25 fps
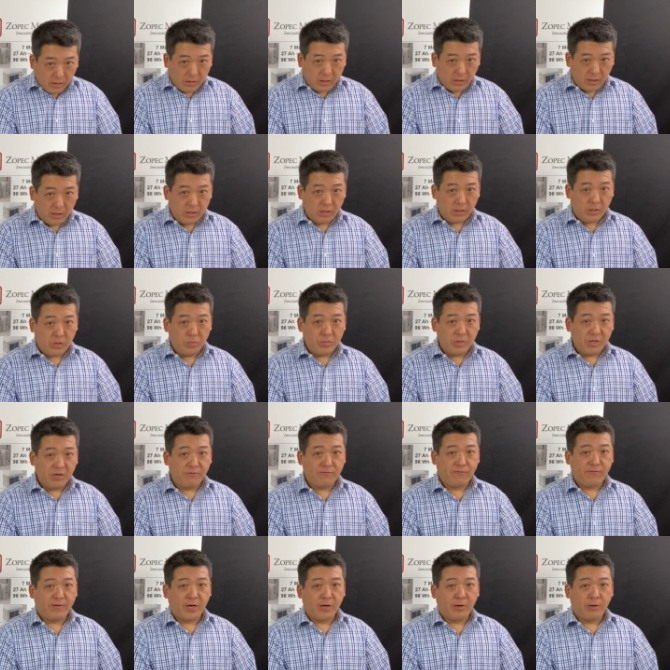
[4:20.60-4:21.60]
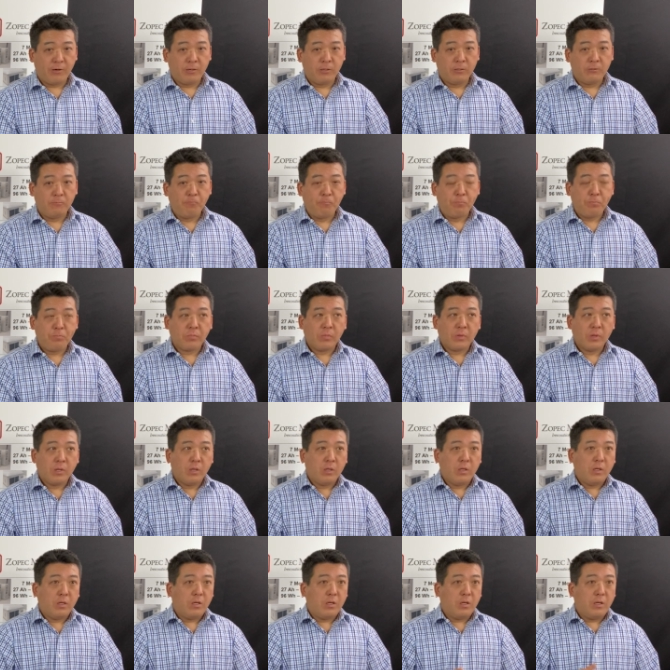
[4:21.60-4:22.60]
heater humidifier
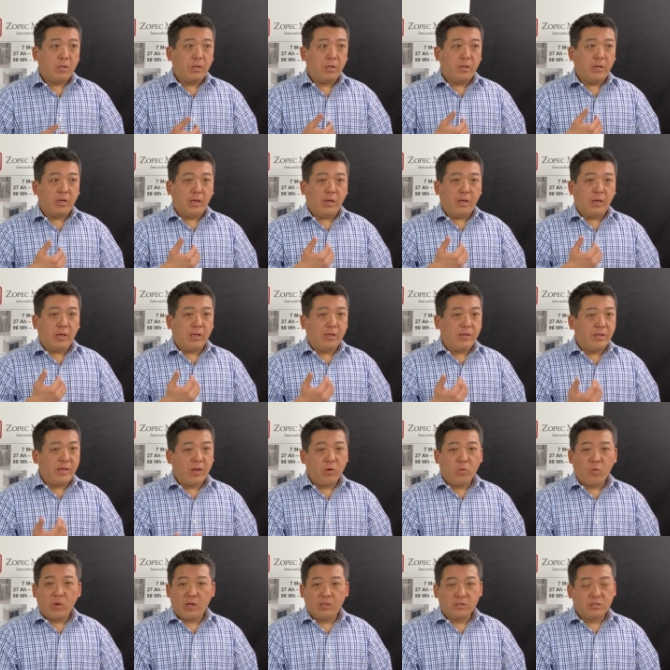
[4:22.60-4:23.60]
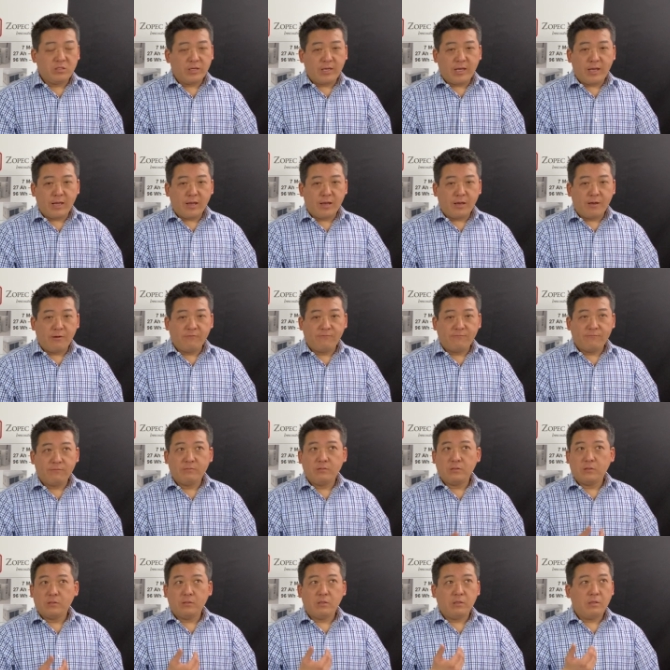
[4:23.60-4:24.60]
and they want to have
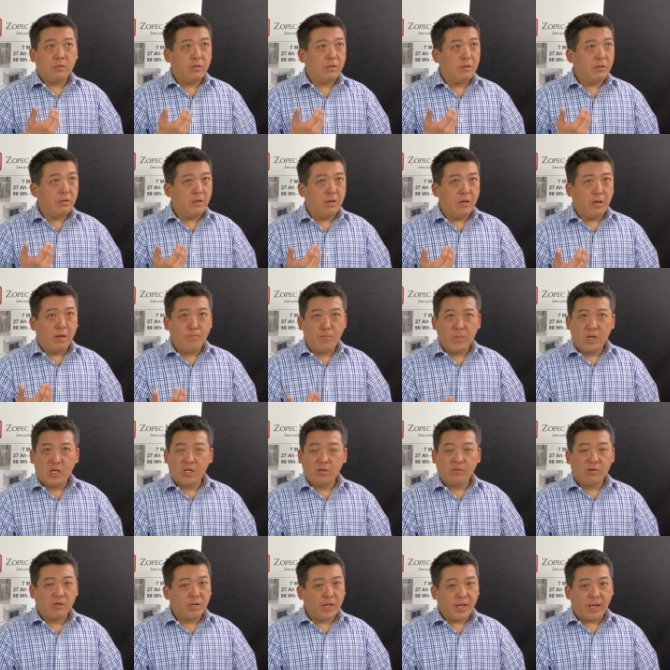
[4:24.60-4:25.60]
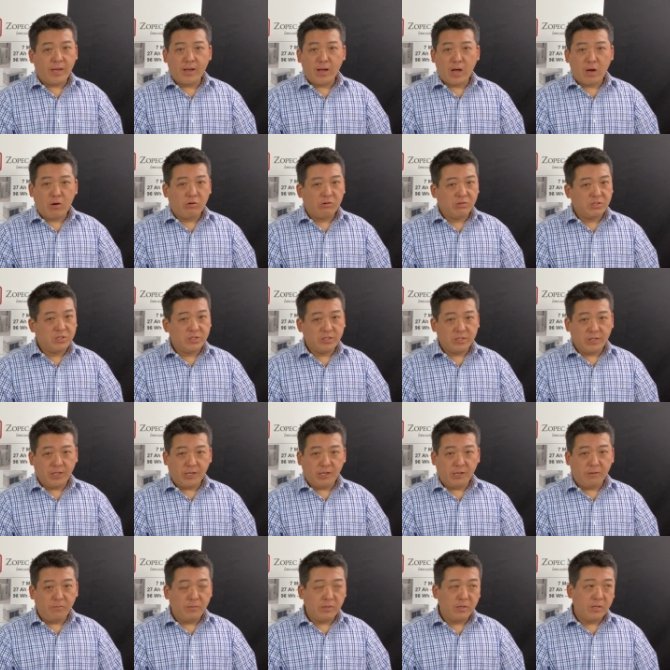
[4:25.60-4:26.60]
a minimum of eight hours
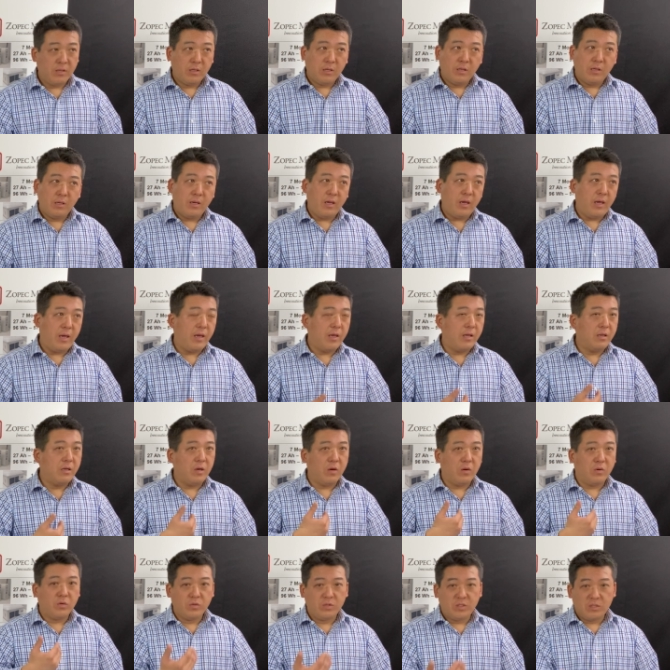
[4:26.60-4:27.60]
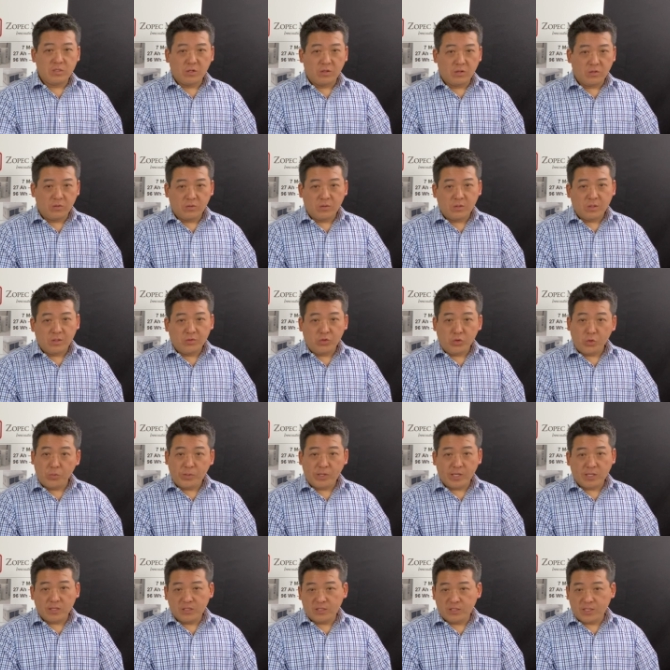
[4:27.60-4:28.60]
sleep and also
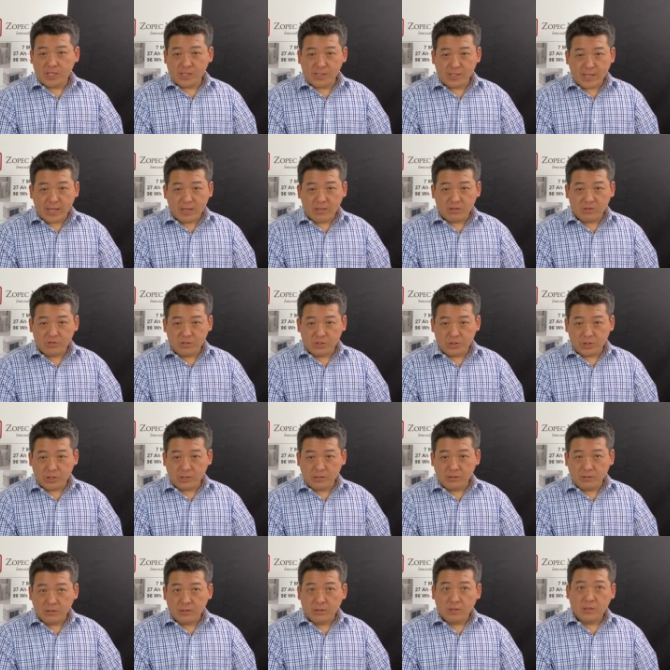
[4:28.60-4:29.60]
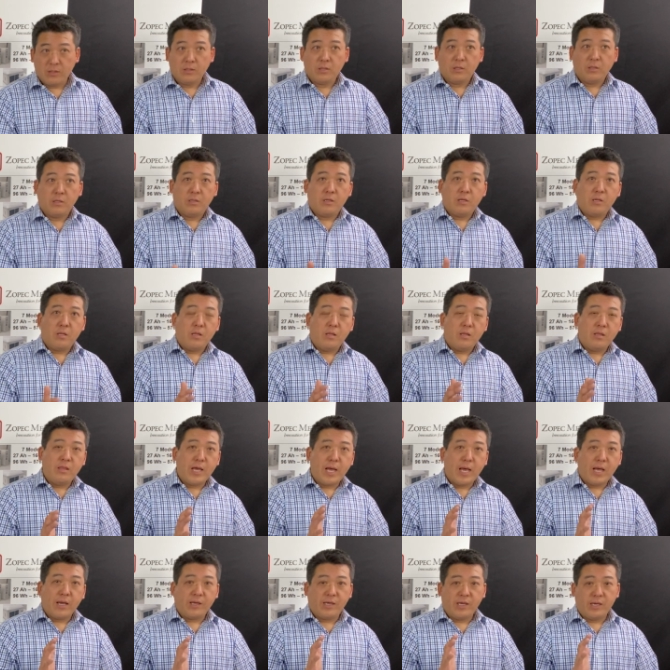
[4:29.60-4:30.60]
UPS technology
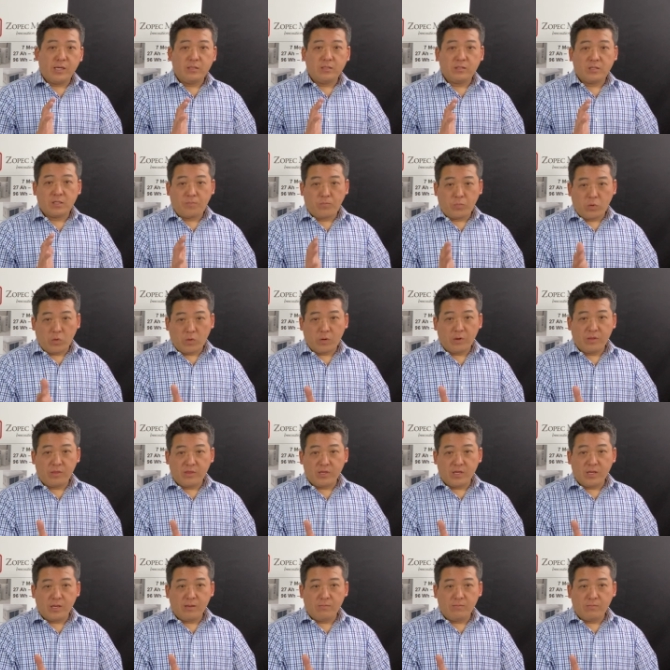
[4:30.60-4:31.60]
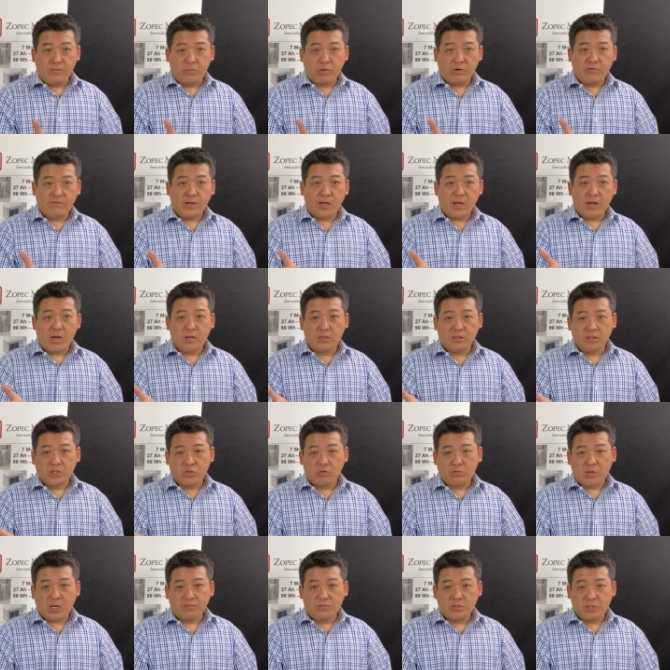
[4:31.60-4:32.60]
that can support them provide
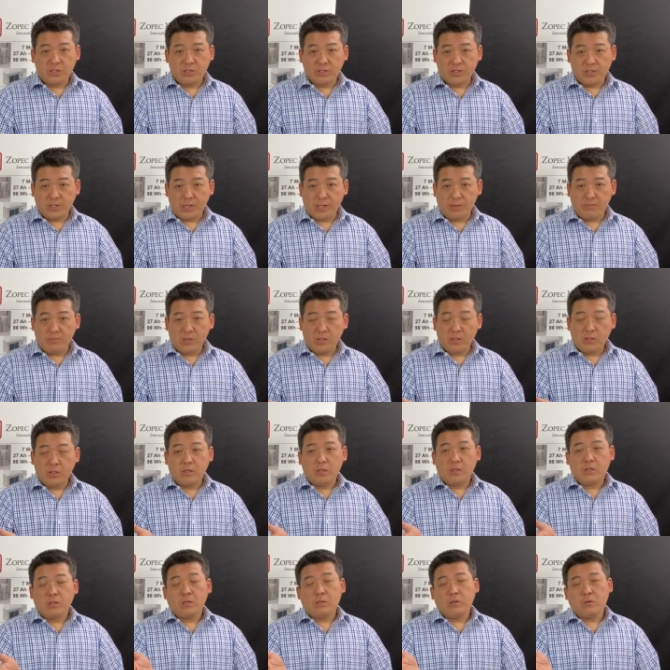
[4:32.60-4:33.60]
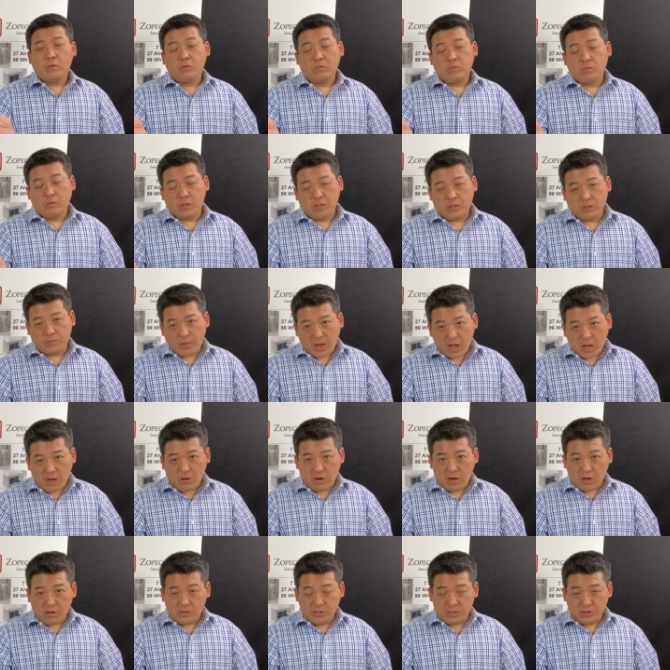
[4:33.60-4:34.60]
uninterrupted sleep when a
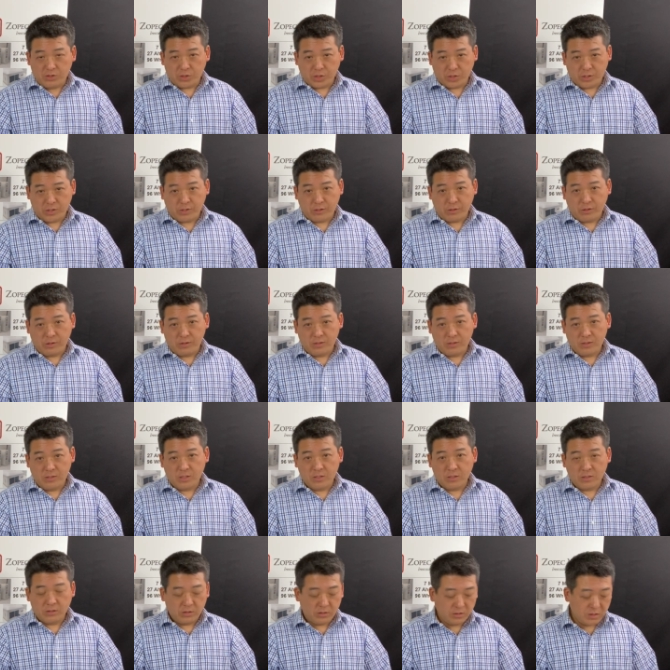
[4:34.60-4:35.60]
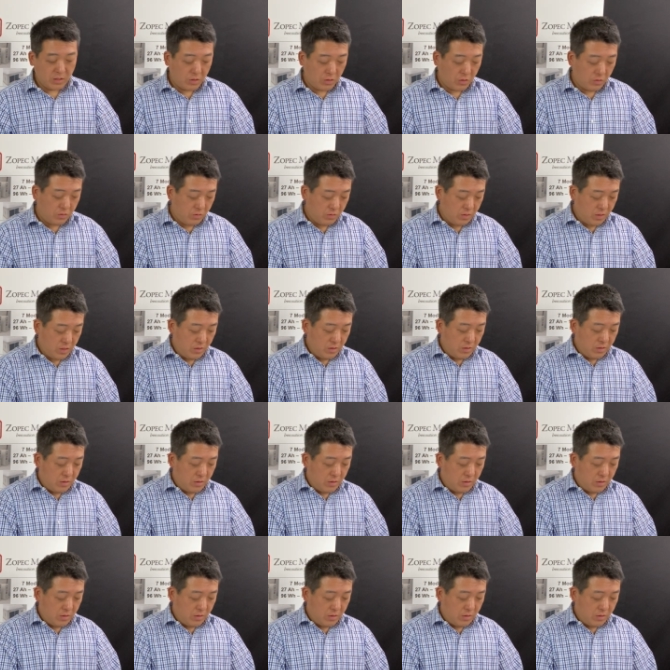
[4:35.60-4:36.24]
power outage occurs. So